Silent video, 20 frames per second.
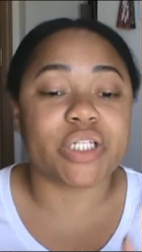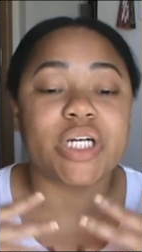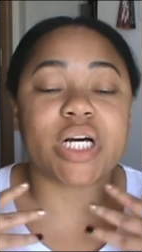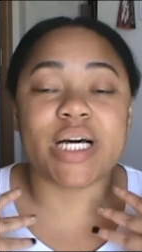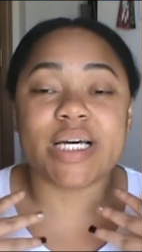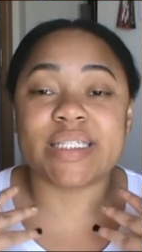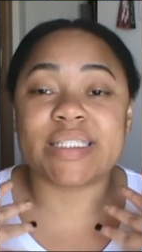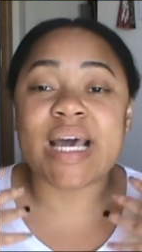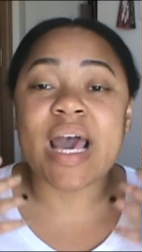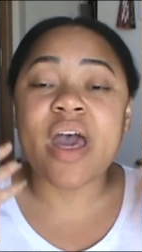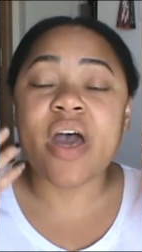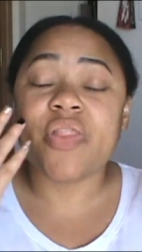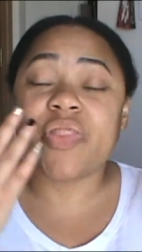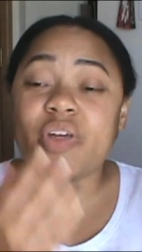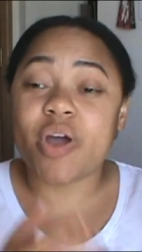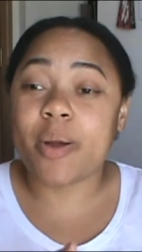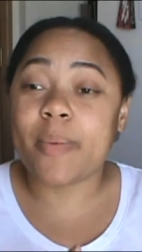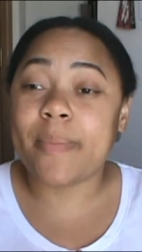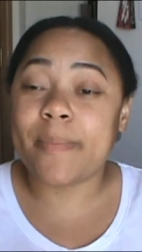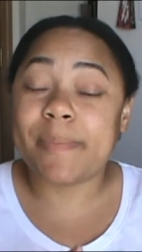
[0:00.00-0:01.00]
because
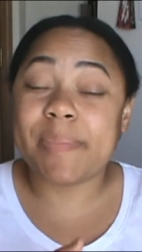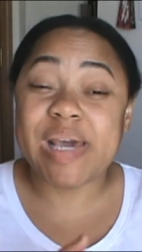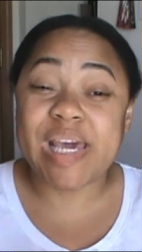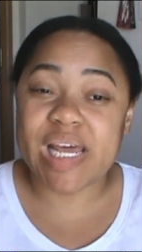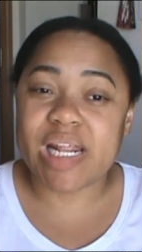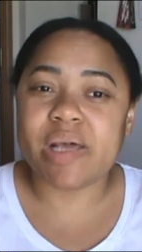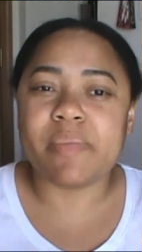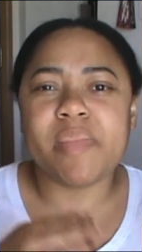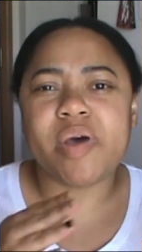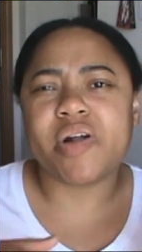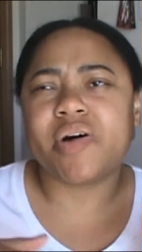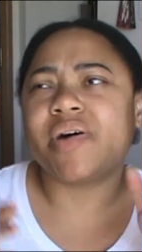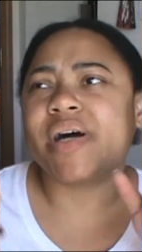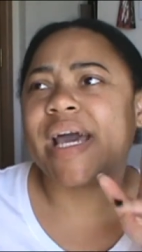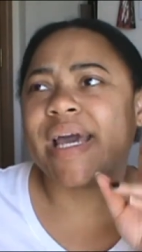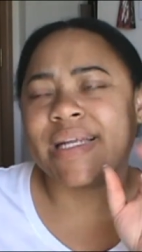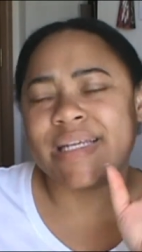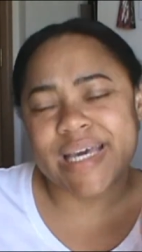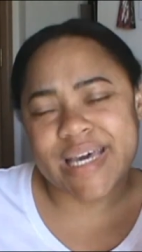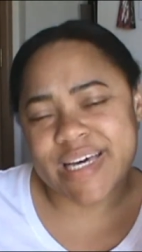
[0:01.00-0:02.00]
their beginning, middle,
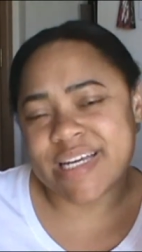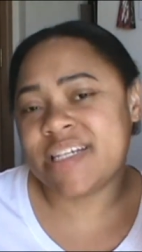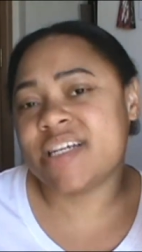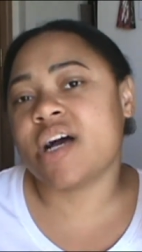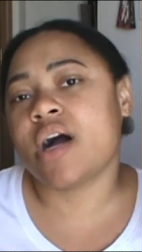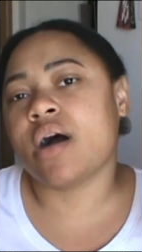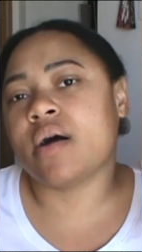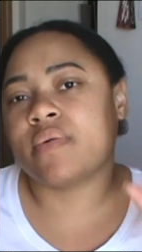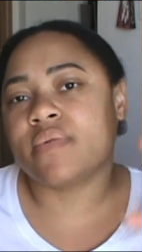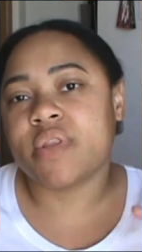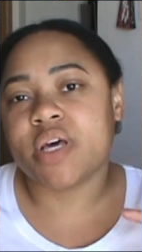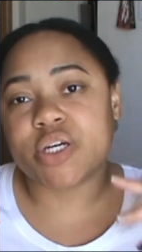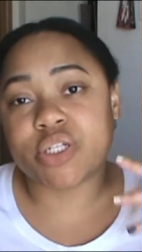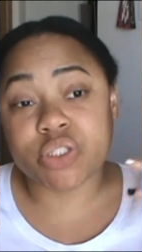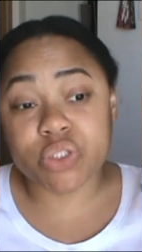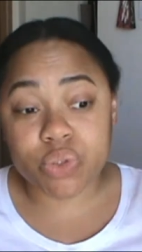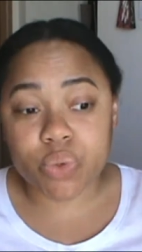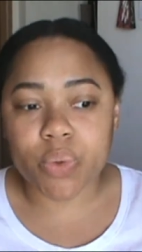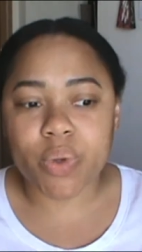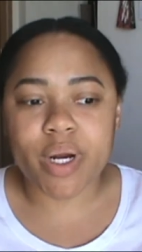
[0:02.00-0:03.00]
and end of their
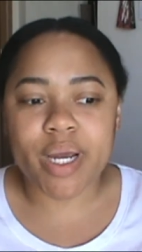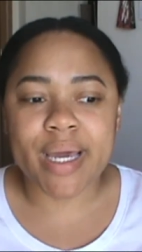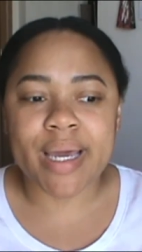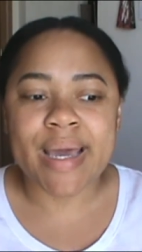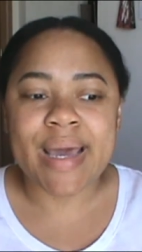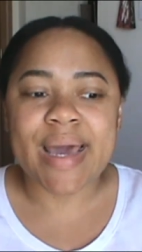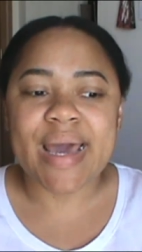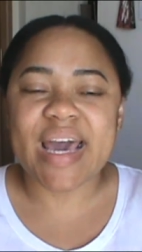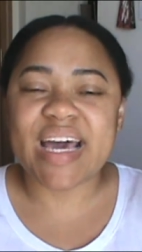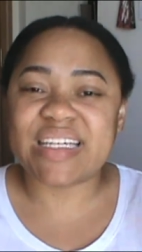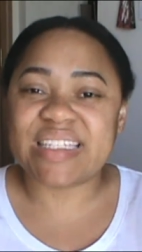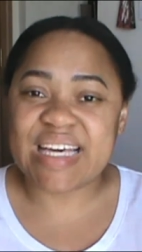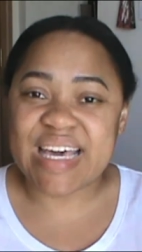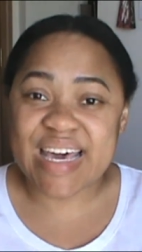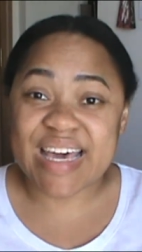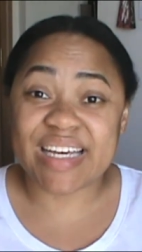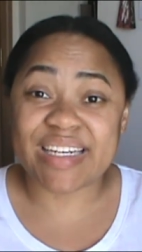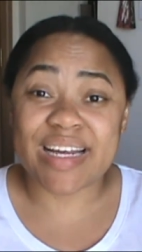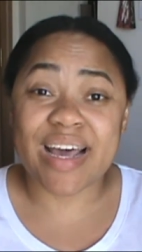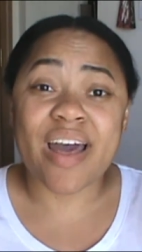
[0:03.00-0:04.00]
story is
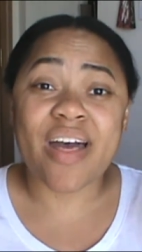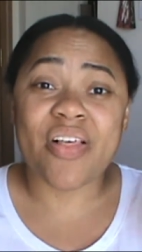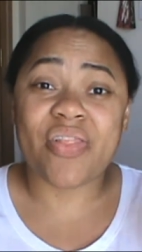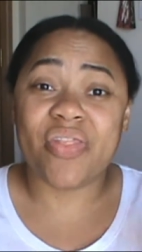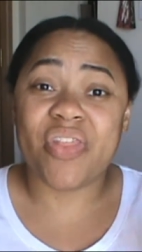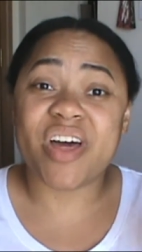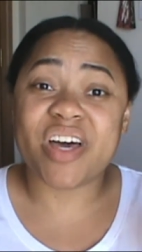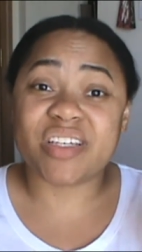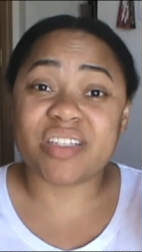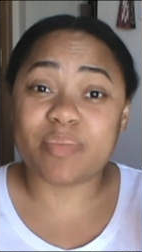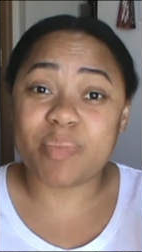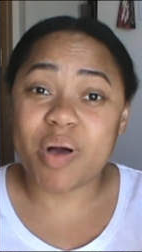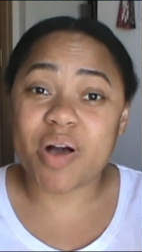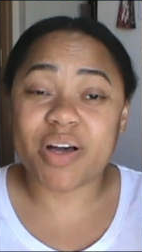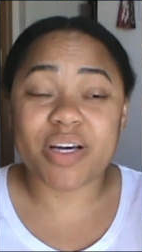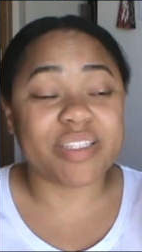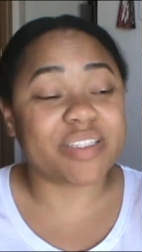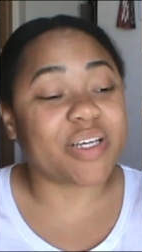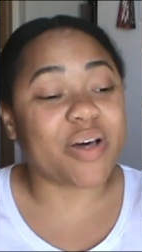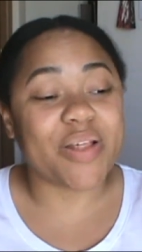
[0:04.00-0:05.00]
in this
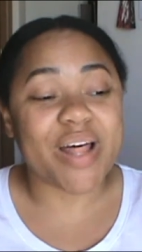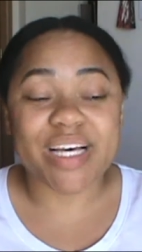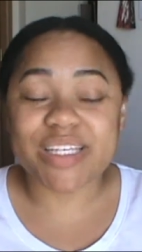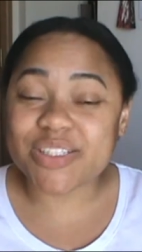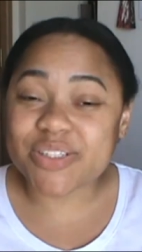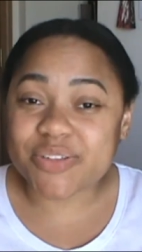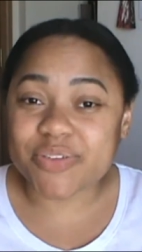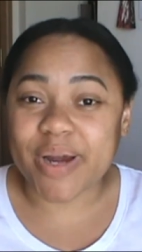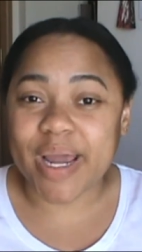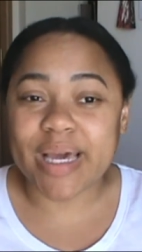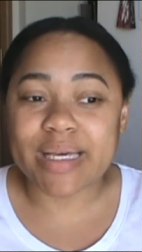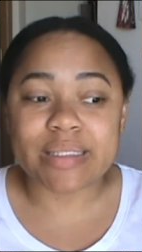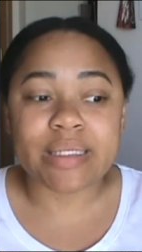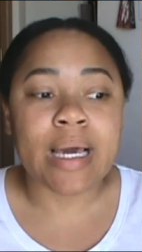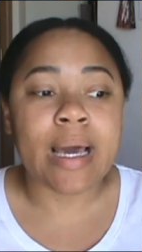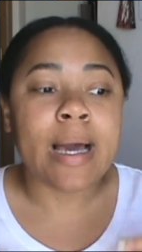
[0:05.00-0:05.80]
book. So that's great.